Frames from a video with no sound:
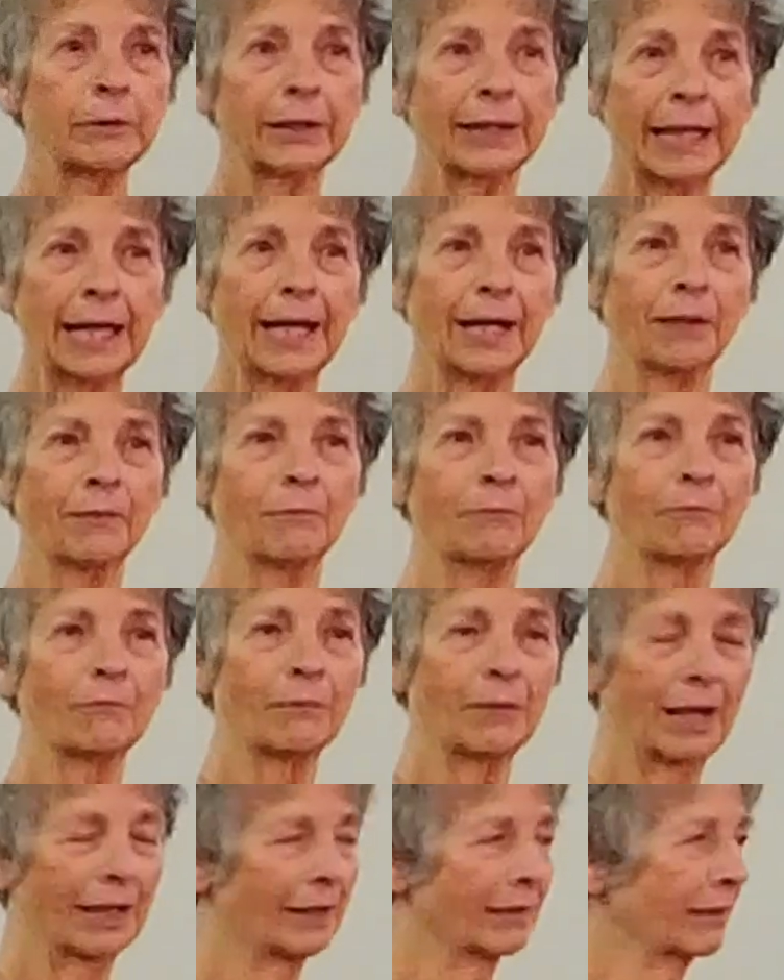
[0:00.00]
Again,
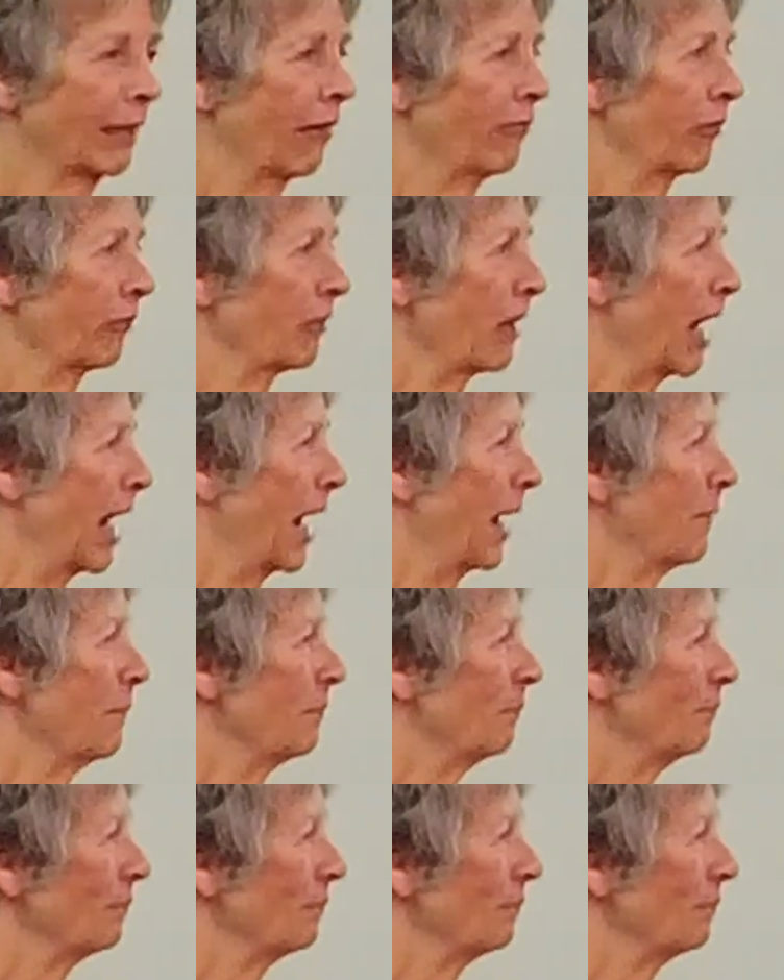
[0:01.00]
by the love of God.